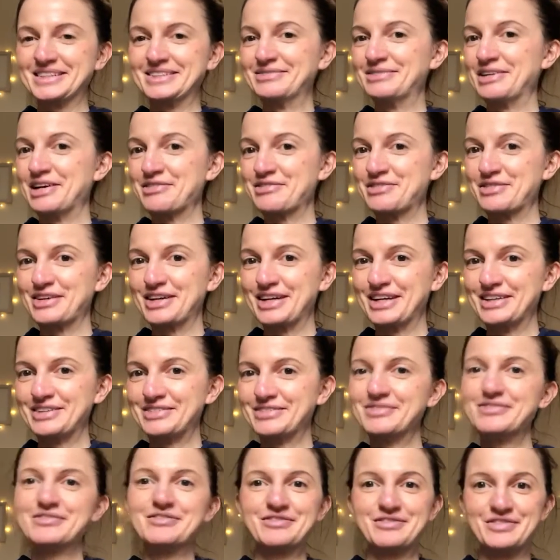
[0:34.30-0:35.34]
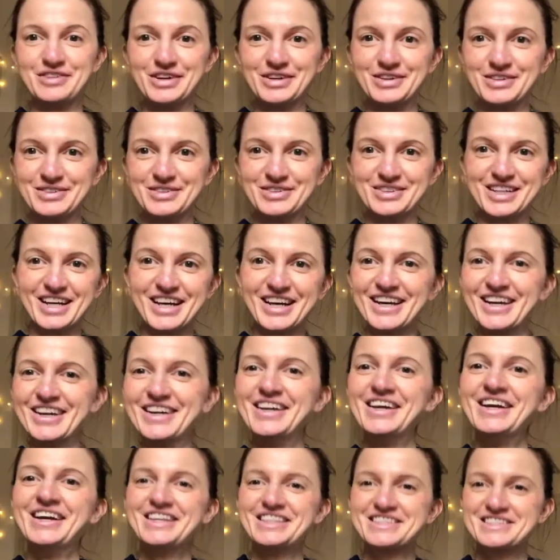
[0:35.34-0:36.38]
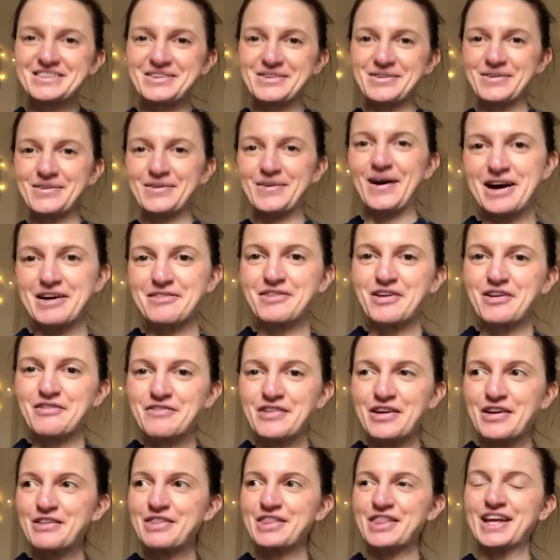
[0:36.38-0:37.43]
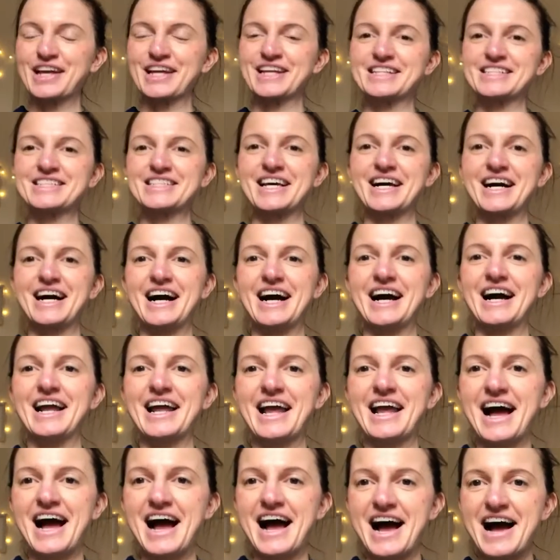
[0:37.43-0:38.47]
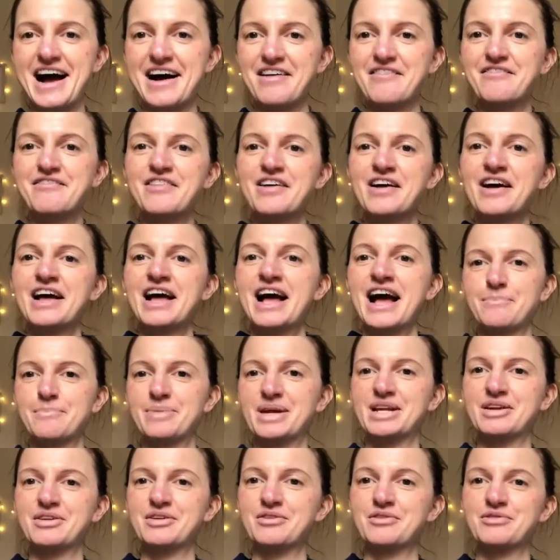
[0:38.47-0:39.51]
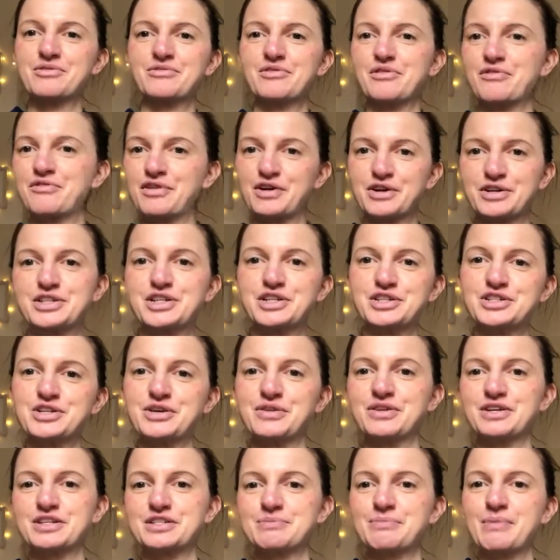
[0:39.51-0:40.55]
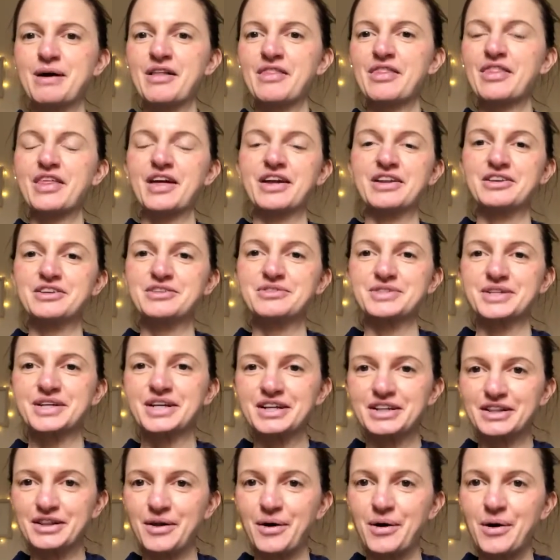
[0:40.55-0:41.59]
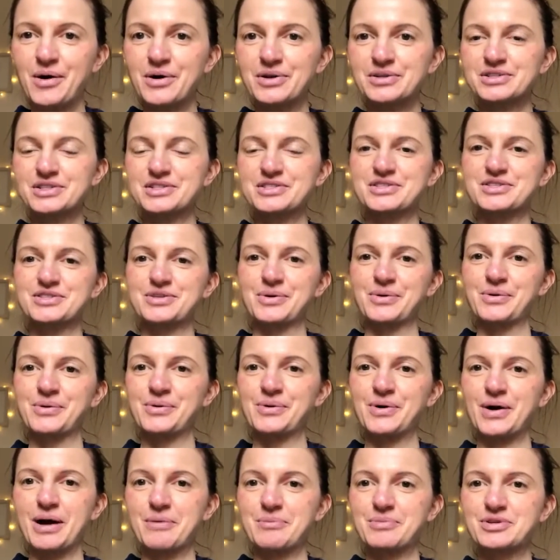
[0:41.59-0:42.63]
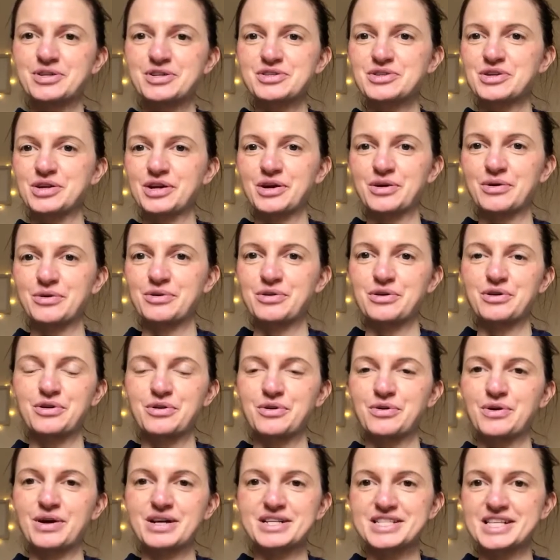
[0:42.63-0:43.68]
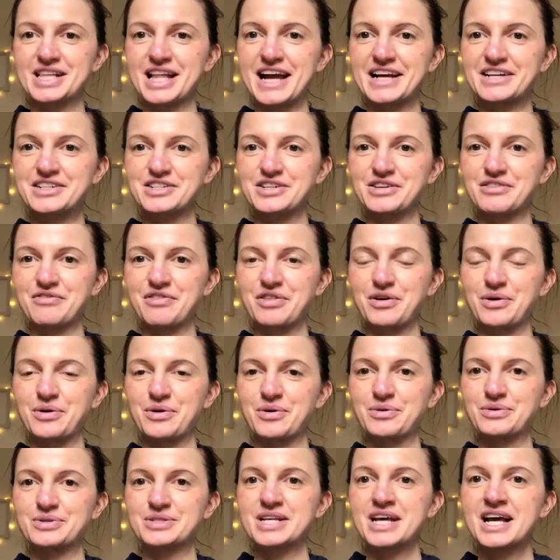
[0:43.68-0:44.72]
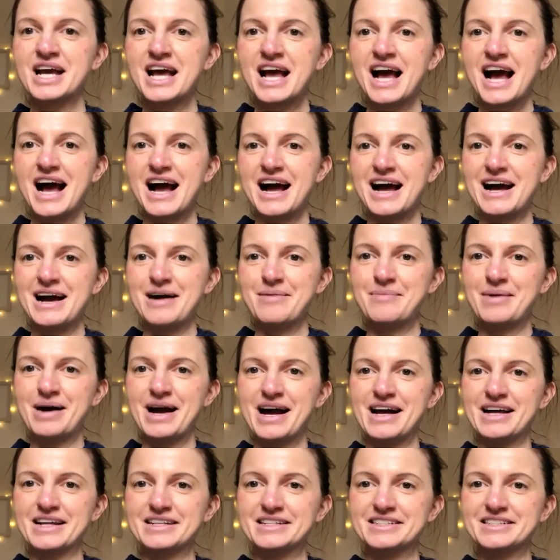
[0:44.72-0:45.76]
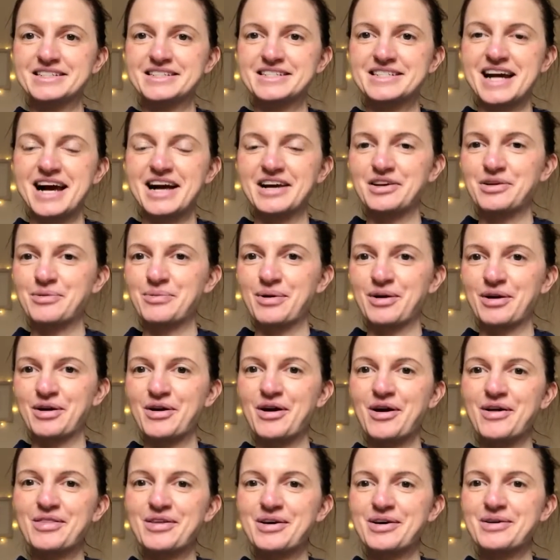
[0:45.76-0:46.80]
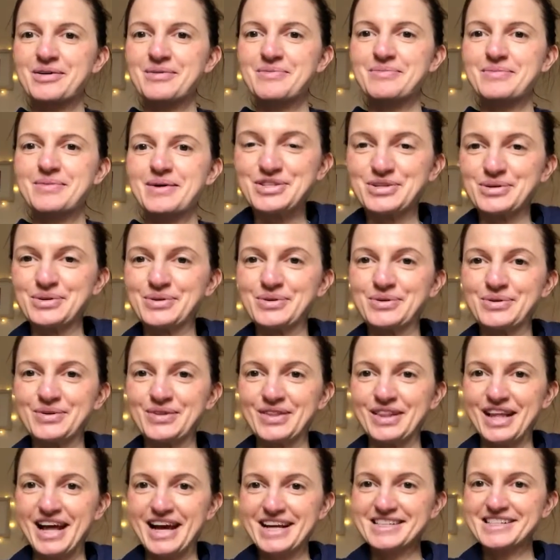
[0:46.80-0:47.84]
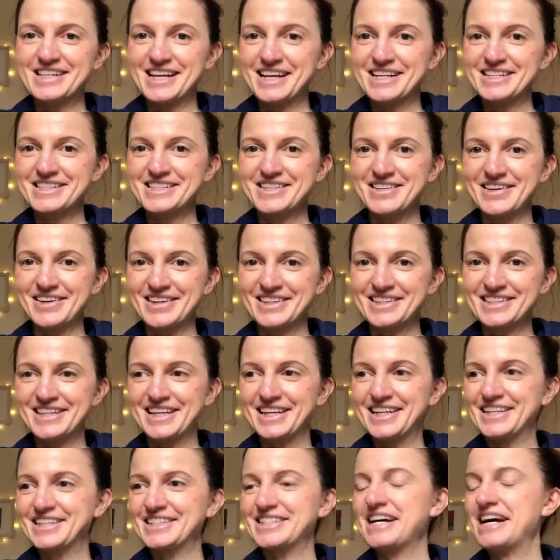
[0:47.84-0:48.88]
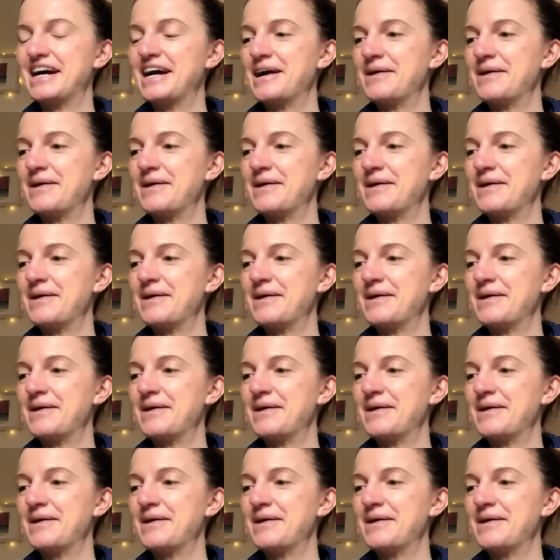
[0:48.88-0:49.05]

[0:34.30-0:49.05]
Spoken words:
wait for it, food. So I've got a few things that I have been reverting to this month and using a lot, so I'm just going to go through a selection of those and tell you where I got them. So let's get started.